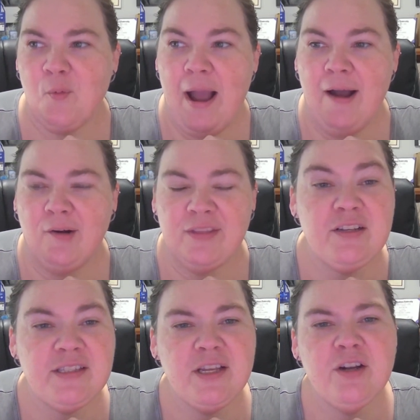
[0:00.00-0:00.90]
Wow,
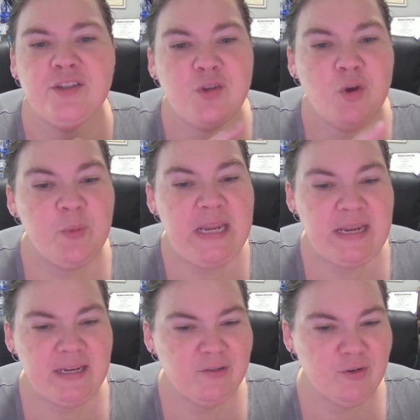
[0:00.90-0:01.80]
there are so
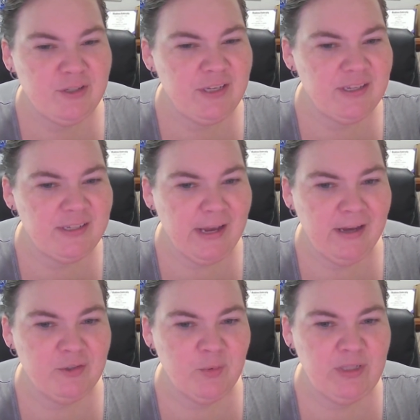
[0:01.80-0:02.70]
many answers to this.
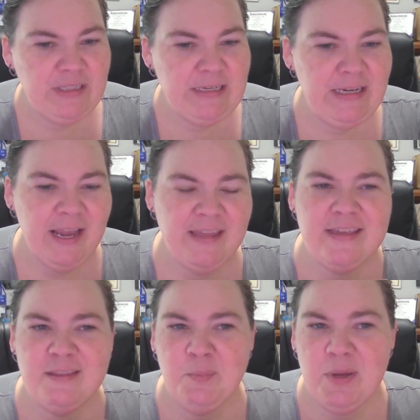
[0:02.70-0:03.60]
Actually, I
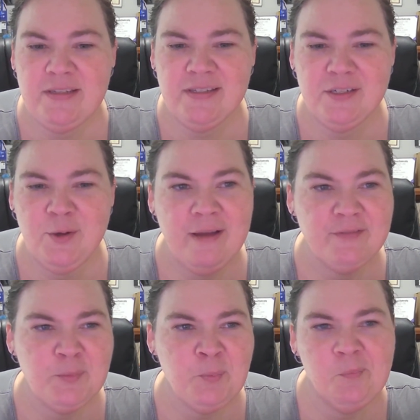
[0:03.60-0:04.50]
think the best, you
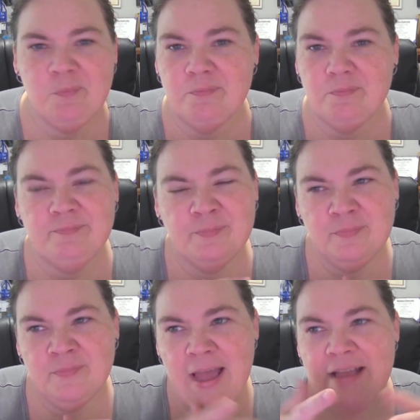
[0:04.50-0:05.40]
have to,
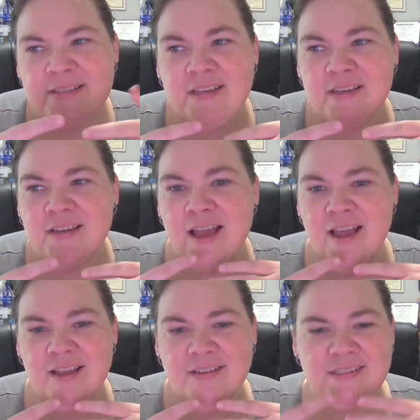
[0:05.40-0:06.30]
as
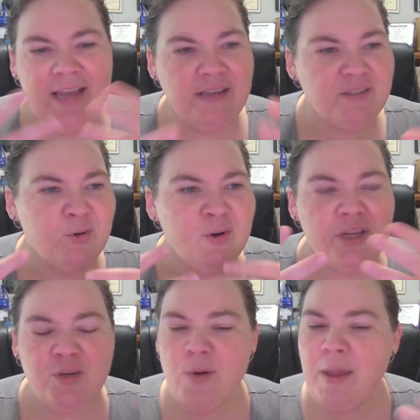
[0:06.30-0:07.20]
a tester or
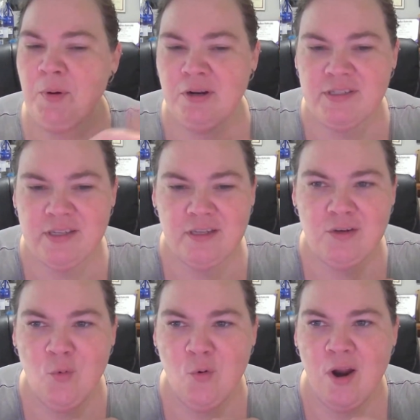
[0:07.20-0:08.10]
QA
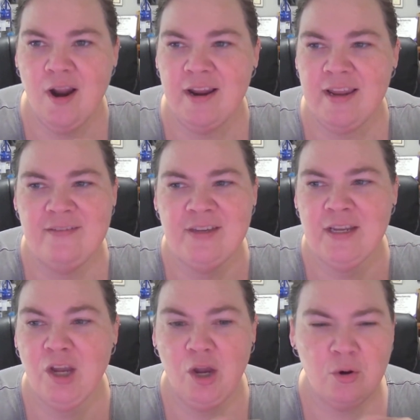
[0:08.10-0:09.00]
person, or even
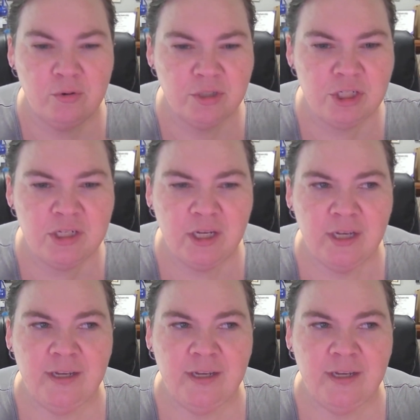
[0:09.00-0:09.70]
a coach,